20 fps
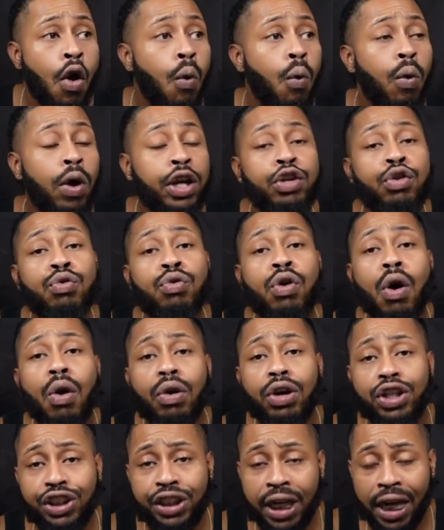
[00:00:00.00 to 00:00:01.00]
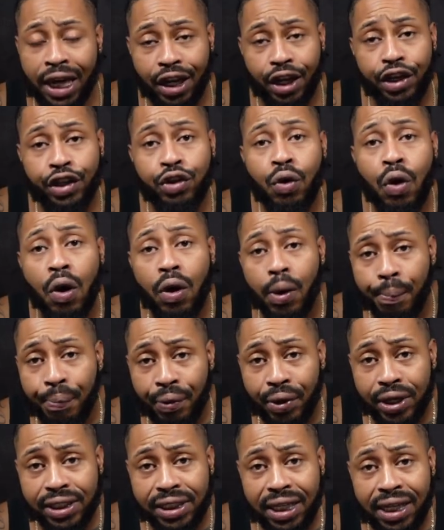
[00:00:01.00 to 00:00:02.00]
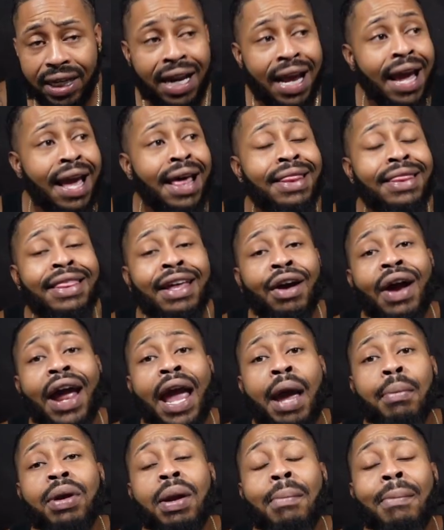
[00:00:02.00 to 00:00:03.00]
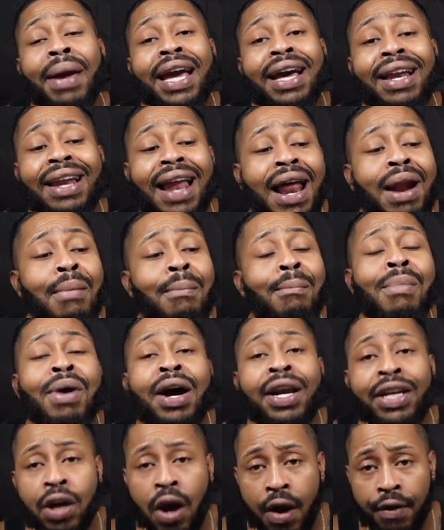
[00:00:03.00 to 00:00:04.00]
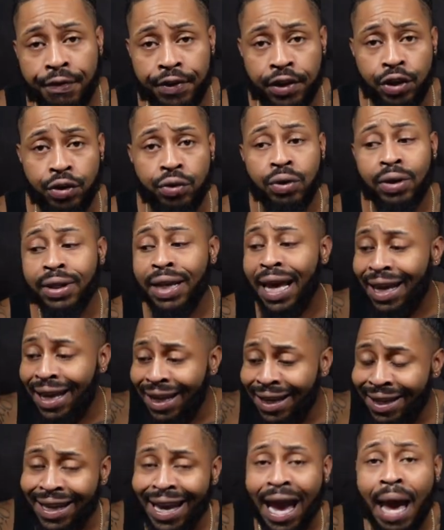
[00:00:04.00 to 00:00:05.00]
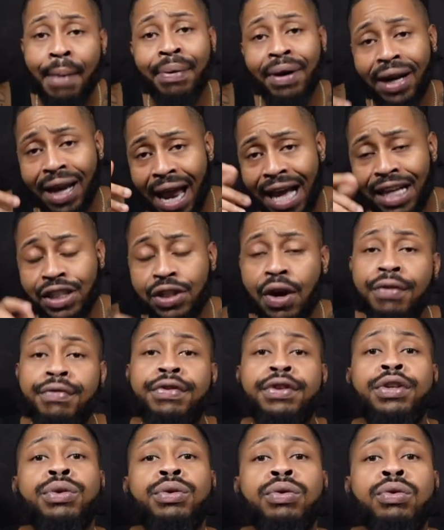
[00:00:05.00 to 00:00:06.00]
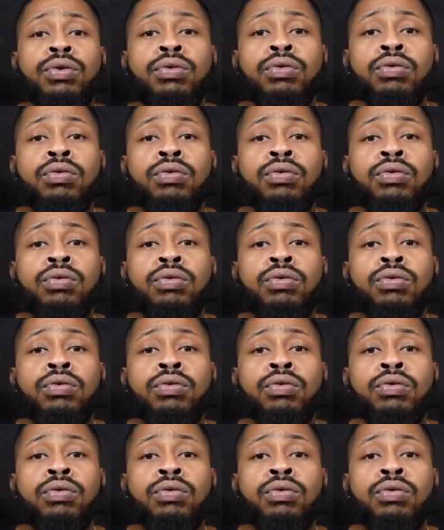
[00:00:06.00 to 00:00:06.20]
When you go to jail or you go to prison, they're able to make a lot of money off of you. They can capitalize off of you.